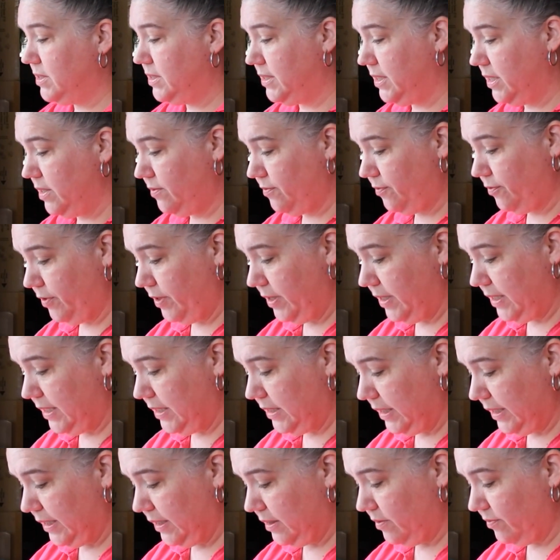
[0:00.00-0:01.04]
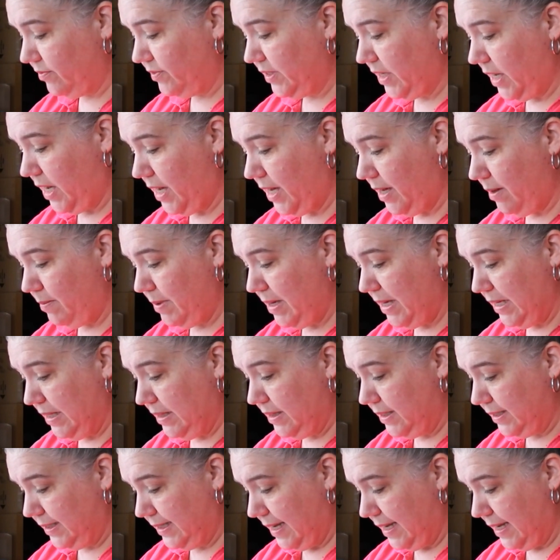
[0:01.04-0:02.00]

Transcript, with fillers: sit for any length of time in the